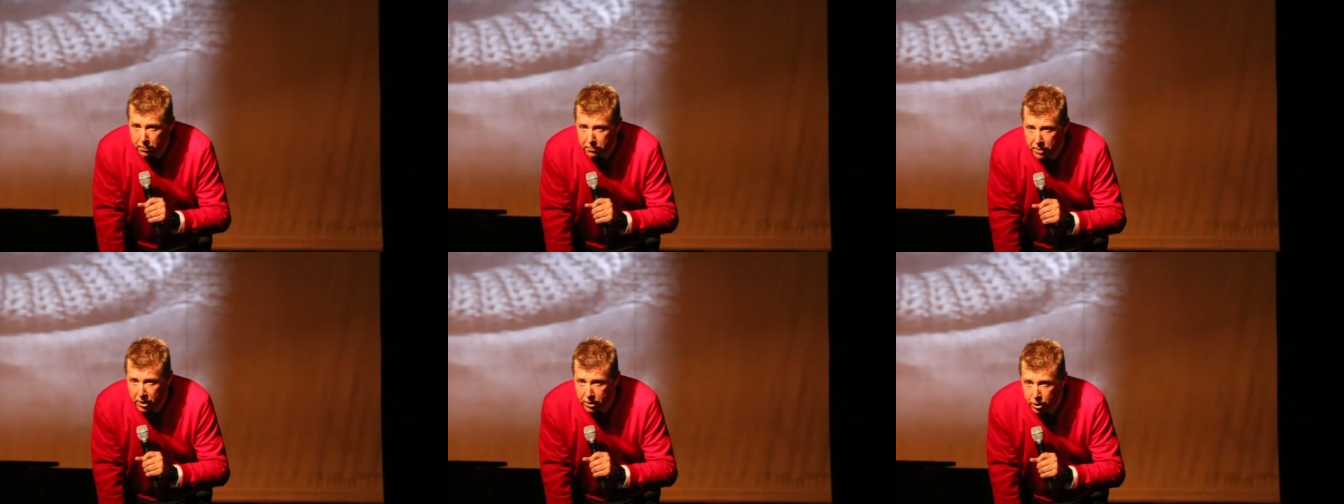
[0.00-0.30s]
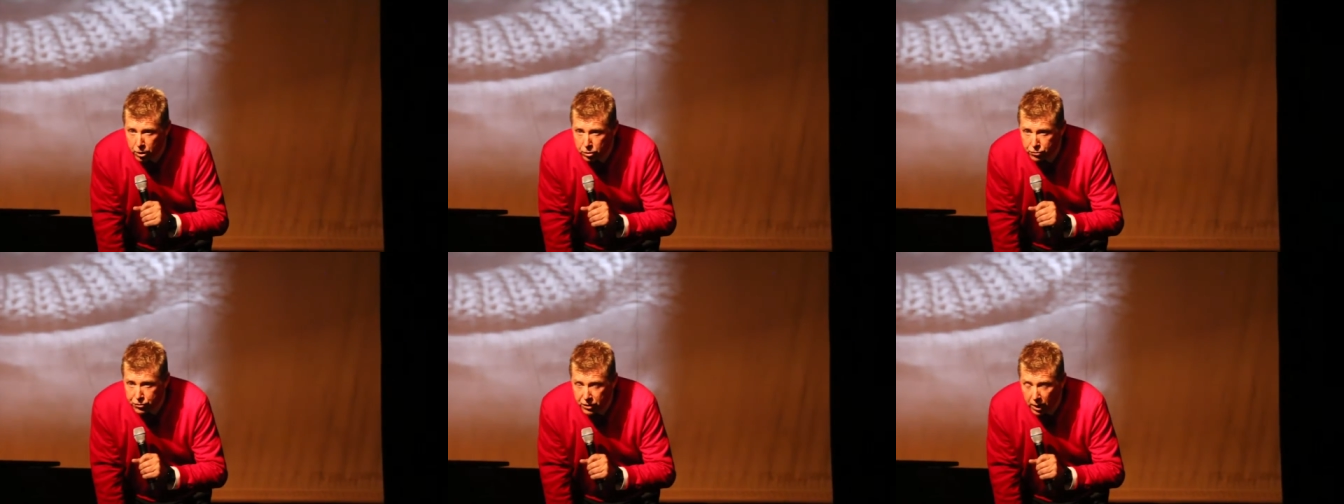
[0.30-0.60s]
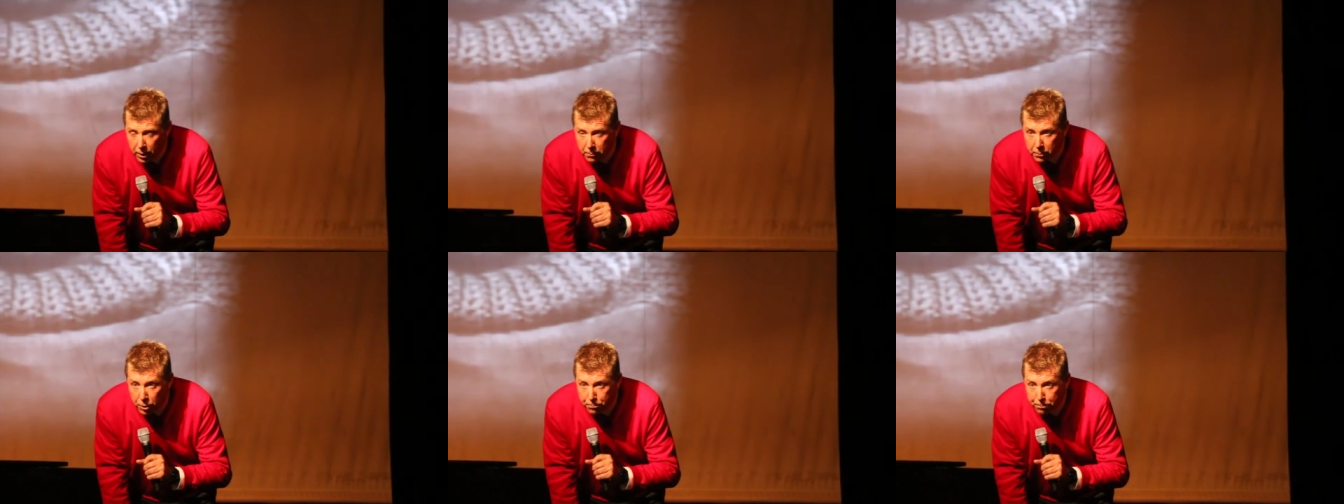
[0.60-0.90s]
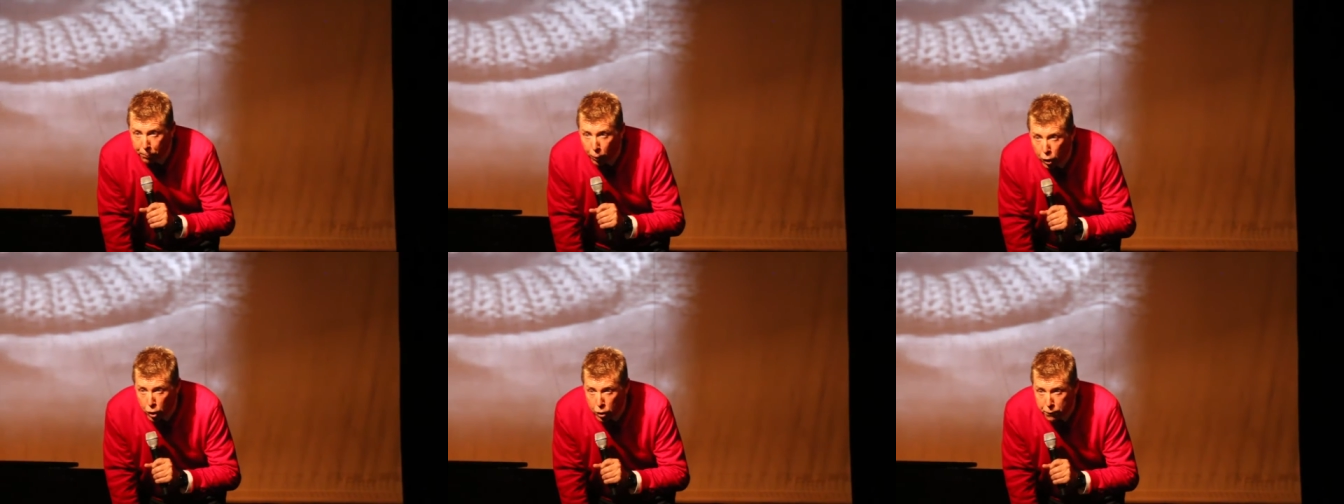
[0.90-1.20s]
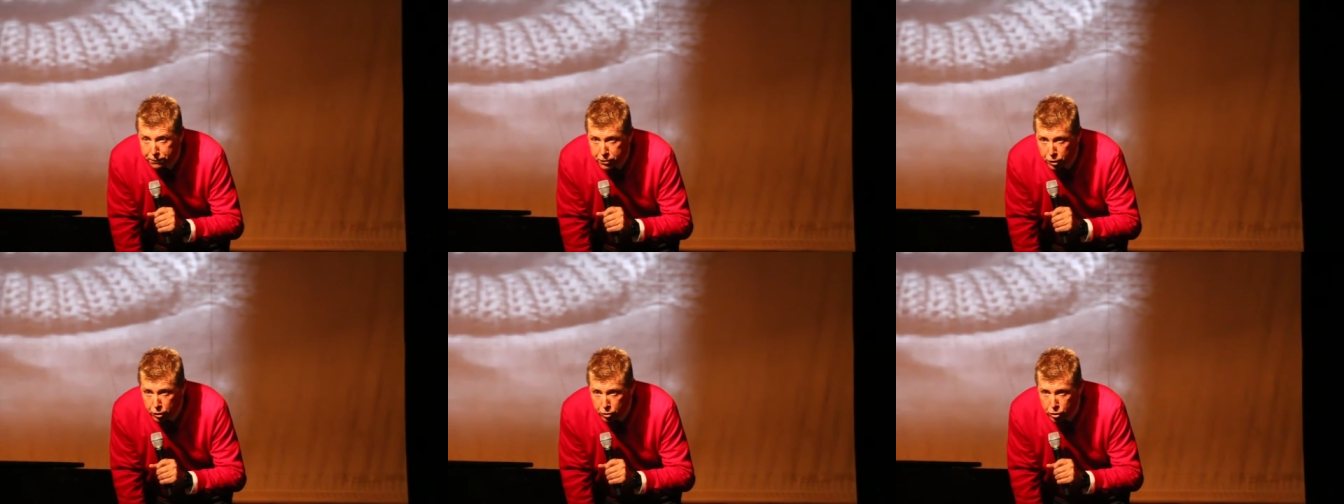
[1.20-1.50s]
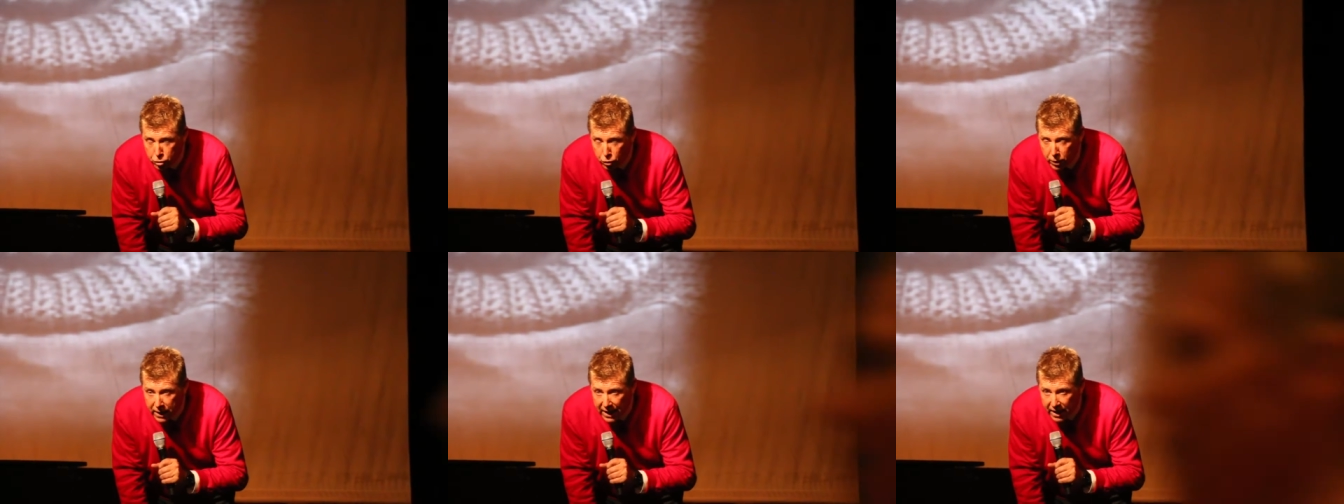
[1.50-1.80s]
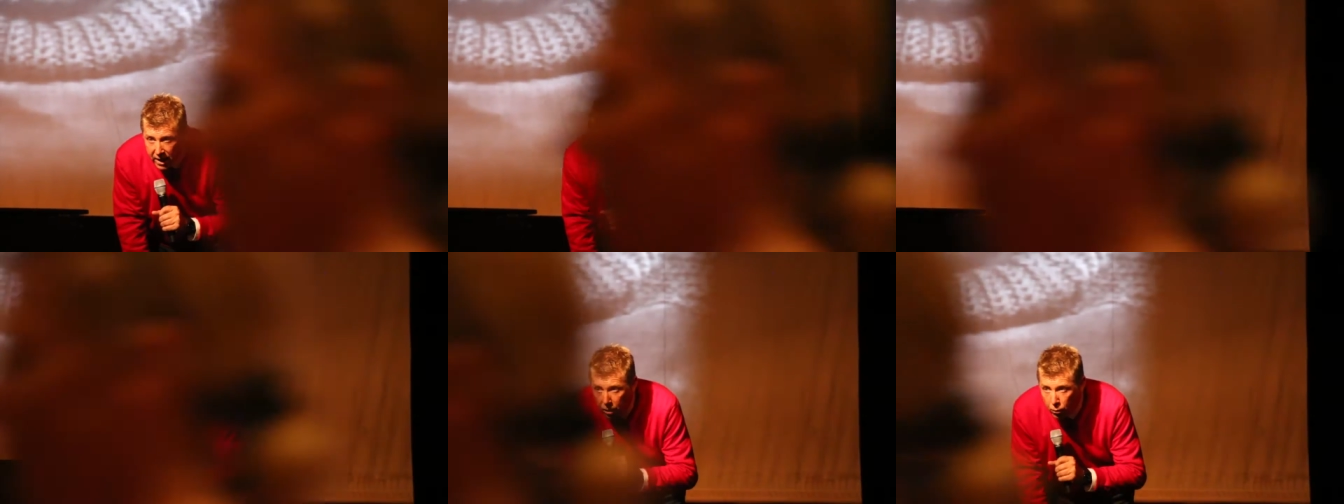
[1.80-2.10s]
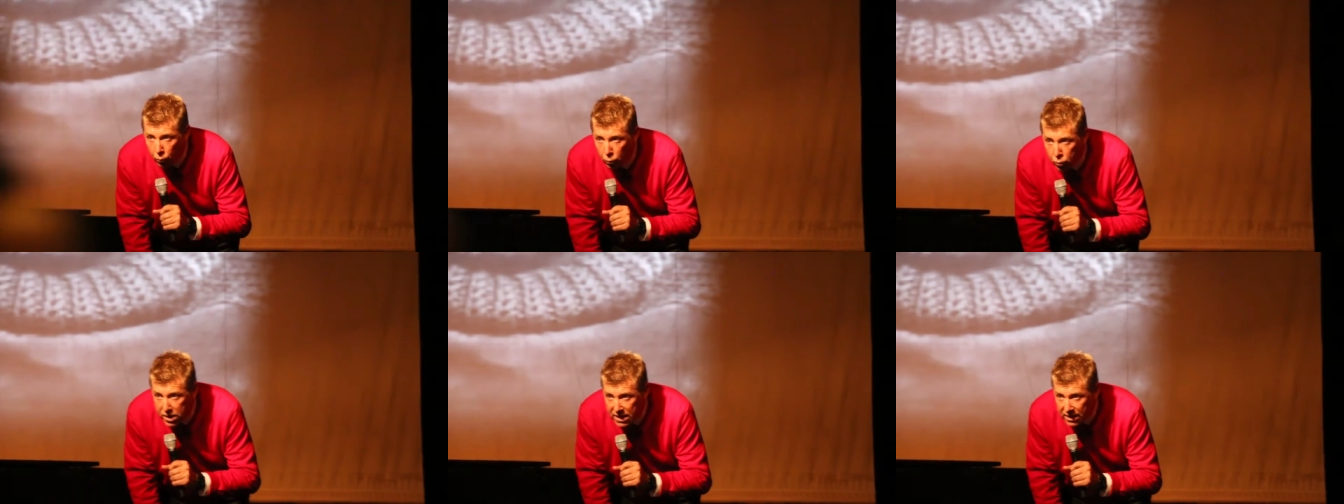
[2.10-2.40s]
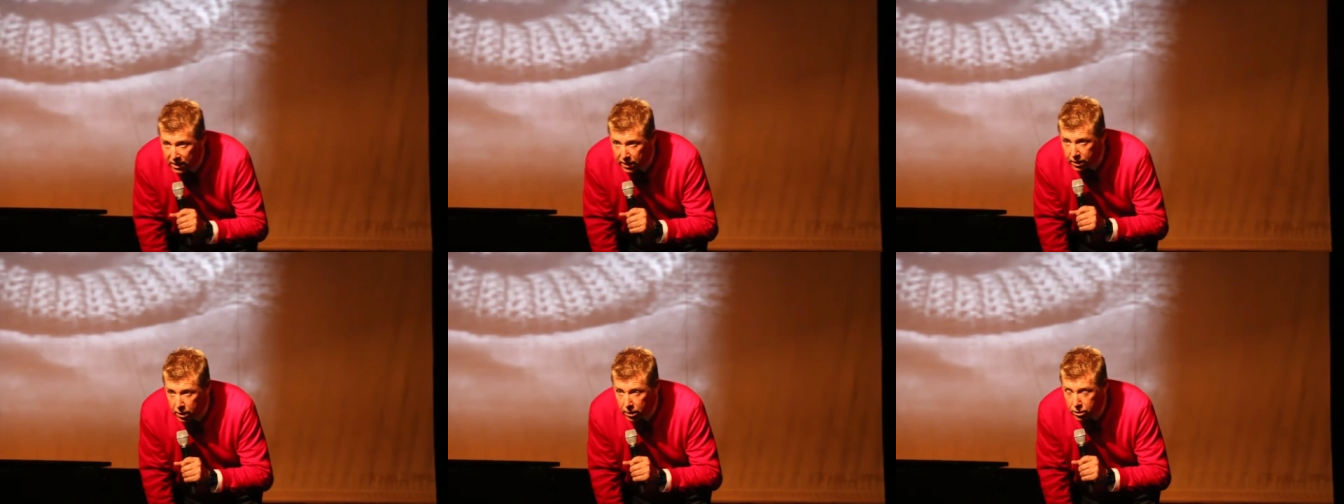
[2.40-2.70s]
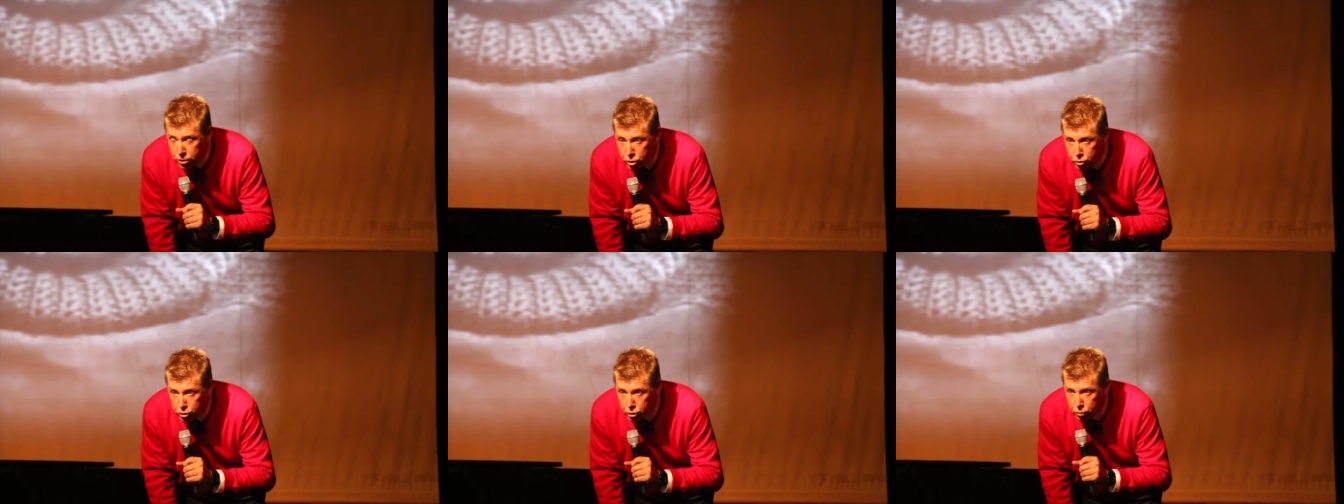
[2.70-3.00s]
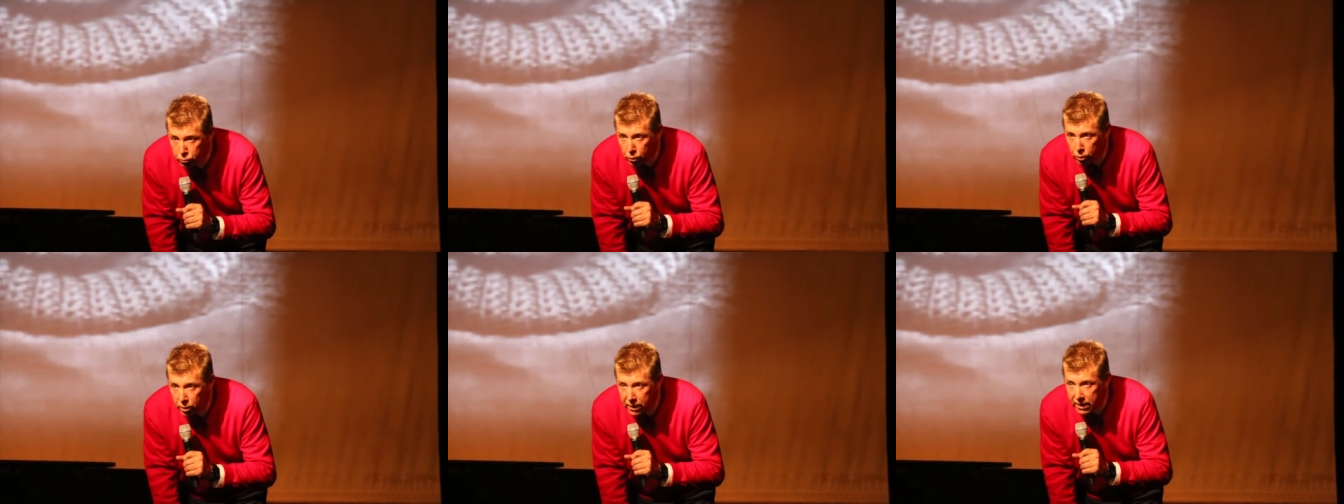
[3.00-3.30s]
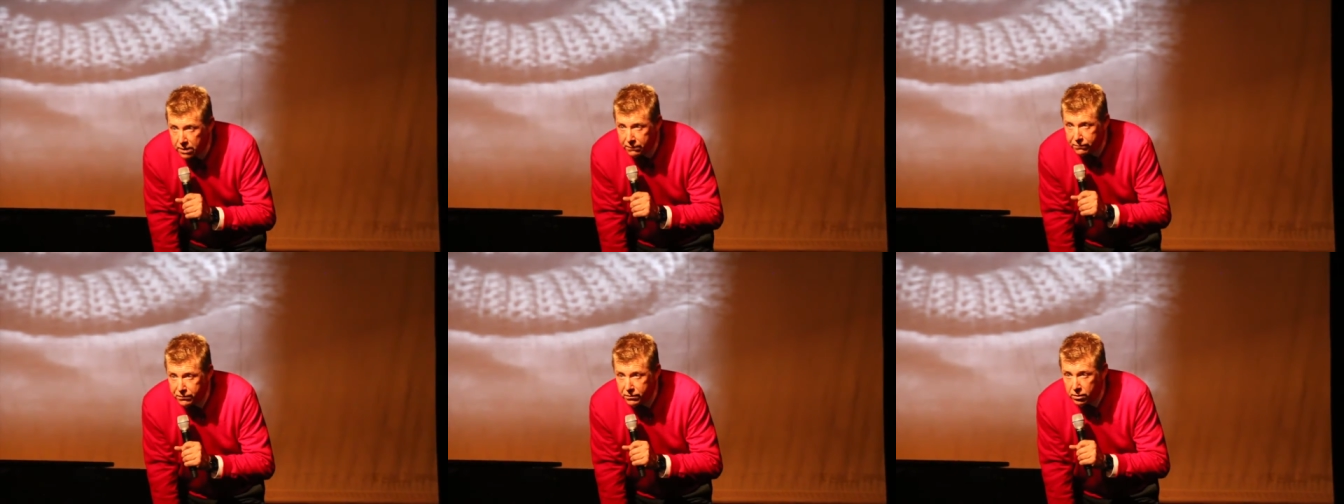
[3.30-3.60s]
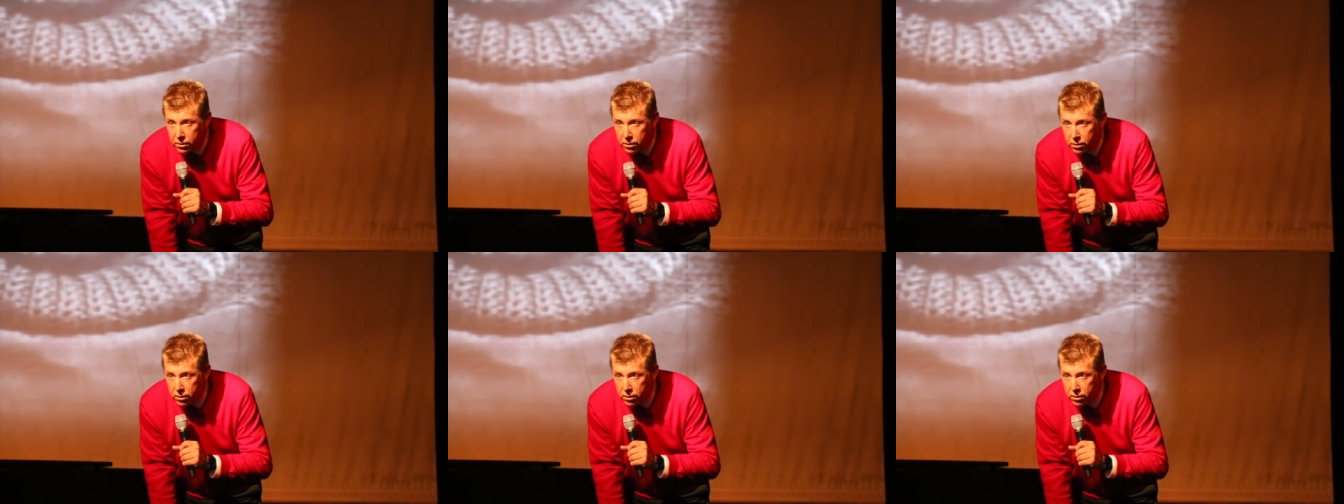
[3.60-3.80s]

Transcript: what I'm going to do, So I'm going to prove to you you've got a really unusual gift.